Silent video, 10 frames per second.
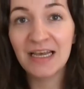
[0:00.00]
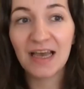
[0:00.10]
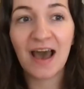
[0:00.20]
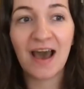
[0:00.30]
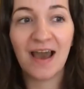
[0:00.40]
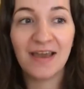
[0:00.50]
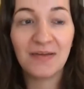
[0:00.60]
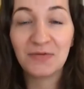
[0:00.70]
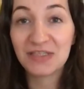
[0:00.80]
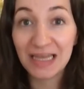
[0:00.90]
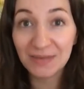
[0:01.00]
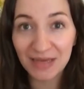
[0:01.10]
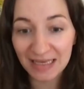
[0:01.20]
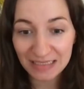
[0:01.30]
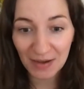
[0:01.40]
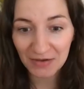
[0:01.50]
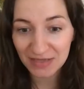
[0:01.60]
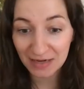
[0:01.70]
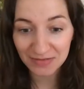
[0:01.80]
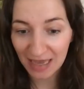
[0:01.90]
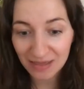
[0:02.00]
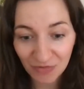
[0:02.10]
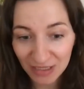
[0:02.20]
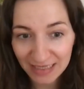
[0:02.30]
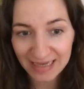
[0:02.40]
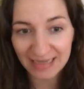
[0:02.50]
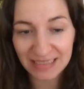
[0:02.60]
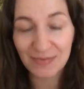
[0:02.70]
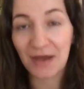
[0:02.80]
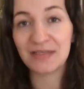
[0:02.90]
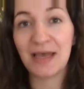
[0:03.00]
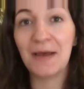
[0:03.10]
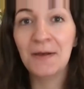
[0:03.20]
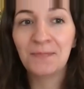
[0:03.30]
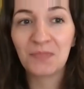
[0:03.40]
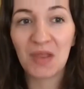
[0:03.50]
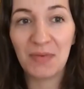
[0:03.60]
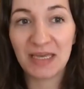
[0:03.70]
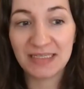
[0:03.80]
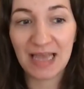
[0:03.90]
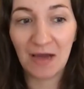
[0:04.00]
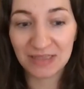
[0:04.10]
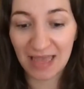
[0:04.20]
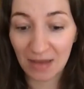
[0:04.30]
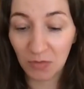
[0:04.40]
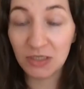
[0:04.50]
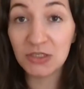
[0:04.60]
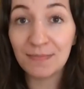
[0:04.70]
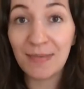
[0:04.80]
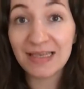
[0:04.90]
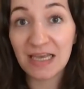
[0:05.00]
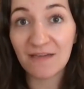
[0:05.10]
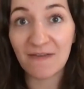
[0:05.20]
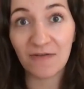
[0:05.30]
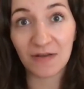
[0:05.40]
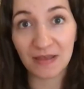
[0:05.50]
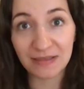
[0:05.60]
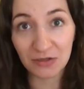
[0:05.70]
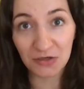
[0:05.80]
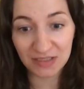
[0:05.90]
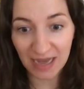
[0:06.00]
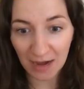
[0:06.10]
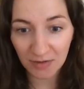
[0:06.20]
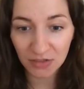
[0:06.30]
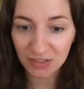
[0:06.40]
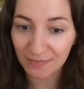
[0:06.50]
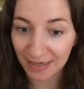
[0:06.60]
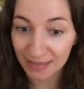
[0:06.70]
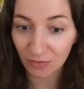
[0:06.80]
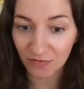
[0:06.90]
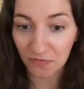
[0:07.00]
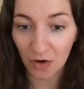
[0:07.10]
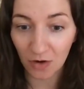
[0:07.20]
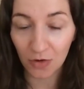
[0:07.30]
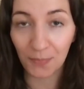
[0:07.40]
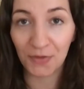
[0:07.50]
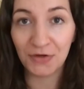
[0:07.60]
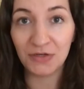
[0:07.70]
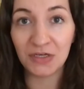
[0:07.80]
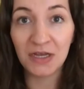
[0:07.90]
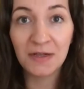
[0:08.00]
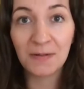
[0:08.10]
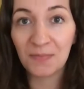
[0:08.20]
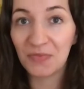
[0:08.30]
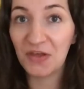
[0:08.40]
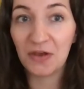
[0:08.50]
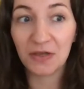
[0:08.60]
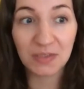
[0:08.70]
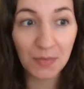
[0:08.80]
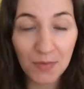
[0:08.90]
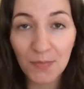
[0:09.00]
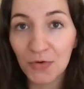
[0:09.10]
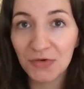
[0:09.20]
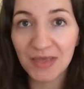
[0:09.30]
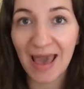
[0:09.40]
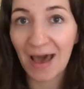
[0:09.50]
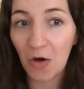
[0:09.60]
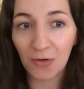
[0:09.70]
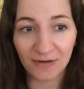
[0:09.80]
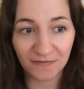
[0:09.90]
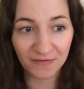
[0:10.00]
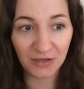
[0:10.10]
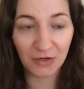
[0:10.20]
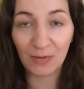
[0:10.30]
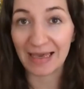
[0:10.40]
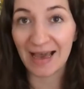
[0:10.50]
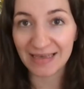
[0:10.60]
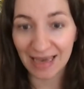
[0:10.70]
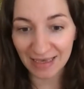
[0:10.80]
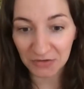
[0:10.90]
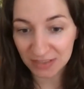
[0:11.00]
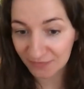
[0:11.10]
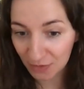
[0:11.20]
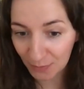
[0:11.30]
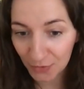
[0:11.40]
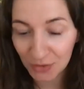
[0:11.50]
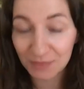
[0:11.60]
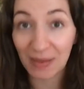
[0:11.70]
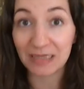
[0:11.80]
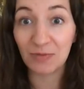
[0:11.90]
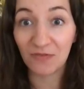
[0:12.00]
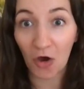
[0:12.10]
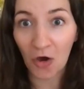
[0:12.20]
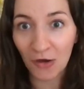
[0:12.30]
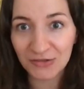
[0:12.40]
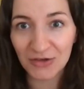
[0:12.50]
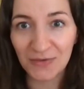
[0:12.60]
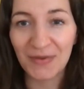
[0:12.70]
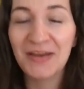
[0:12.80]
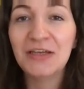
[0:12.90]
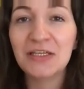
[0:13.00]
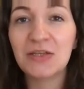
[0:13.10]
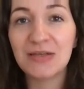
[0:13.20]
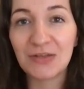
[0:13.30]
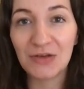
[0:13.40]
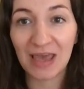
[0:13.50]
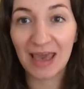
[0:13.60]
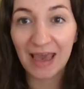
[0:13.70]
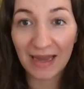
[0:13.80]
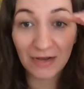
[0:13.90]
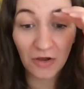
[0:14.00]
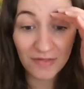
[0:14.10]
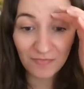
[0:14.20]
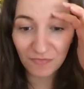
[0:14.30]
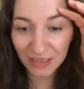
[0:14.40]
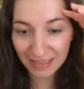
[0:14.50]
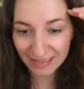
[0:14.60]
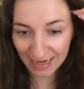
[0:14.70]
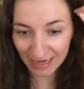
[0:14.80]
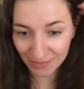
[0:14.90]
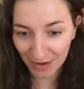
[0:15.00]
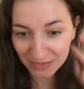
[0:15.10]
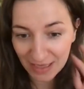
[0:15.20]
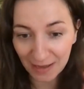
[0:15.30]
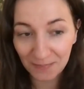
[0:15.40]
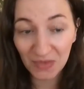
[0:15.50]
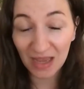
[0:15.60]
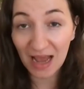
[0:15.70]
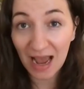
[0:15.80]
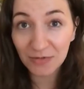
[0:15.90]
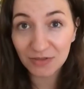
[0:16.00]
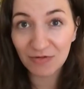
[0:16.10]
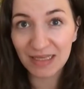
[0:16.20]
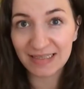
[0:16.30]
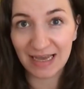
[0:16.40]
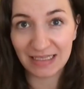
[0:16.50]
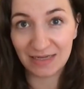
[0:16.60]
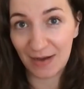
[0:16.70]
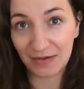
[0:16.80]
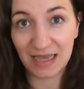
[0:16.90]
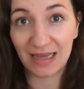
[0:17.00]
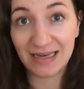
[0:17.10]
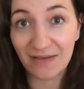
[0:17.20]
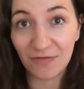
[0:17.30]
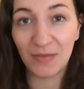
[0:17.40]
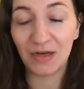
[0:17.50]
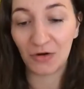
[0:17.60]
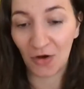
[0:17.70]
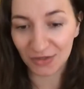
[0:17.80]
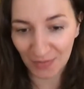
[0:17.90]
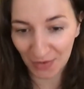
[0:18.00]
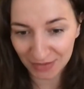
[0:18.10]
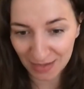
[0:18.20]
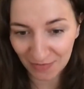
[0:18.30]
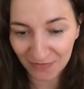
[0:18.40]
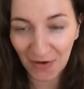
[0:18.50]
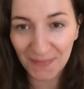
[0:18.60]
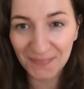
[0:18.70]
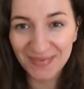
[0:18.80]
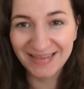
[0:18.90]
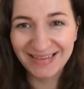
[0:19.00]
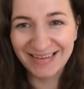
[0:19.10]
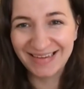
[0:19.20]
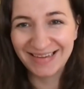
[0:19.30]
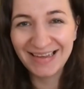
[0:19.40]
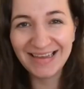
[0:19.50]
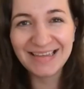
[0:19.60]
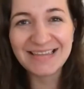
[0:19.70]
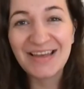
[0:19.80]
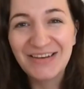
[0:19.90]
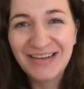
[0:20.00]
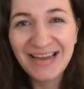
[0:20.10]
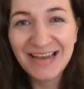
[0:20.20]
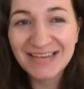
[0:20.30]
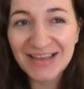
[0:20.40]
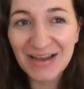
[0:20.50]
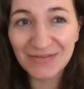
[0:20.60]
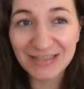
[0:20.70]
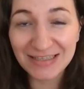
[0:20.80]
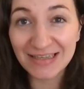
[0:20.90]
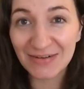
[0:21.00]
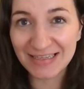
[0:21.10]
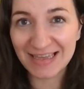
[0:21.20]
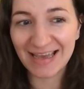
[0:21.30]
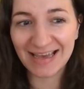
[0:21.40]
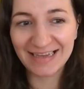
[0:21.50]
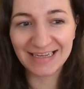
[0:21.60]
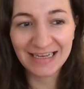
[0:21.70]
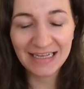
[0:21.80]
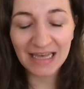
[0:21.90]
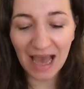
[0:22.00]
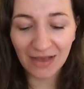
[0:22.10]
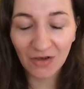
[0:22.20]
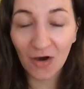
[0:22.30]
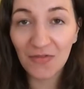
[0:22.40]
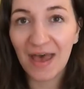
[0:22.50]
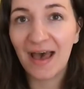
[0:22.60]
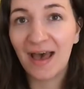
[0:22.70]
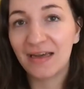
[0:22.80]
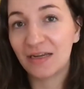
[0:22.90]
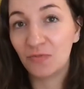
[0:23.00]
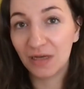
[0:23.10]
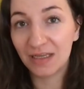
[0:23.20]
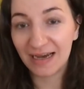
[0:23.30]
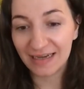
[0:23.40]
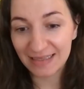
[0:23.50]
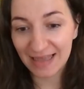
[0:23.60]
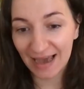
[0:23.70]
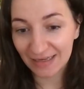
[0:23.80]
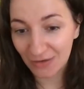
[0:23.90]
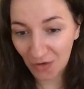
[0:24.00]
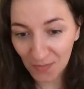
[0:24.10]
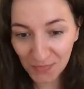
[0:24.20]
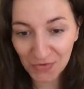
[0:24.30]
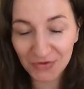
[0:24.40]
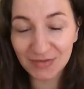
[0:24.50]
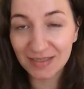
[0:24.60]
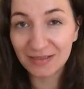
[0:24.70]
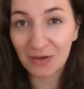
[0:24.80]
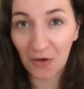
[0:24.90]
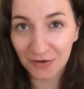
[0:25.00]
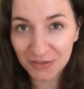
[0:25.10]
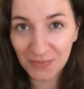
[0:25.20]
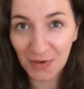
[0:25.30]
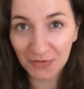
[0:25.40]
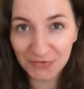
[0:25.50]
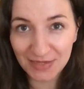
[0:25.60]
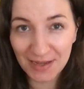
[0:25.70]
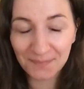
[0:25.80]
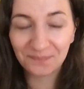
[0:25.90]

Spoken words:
I was telling my kids about it, and I was getting them really excited about it, because I was like, well, it doesn't matter if everything's closed down. It doesn't matter if they've not opened the swimming pool yet, or if we can't get in because it's fully booked, because we've got a hot tub, so it's okay. And I got them really excited about it, and I was really excited about it. I'd never been on a hot tub holiday before. so I was so excited. I got there and I realized that I'd not booked the hot tub holiday.